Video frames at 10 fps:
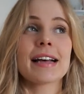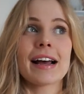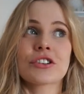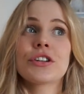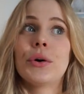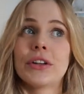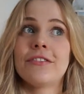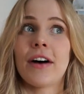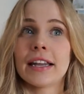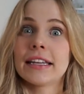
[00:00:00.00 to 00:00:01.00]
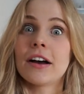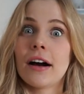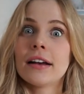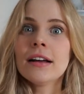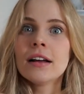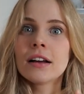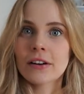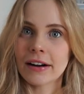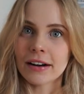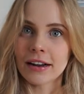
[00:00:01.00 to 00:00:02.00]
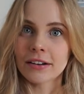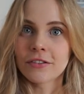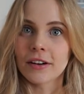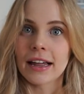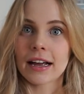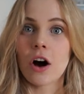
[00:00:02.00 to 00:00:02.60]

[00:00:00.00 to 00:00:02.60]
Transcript: I actually only finally got credited for like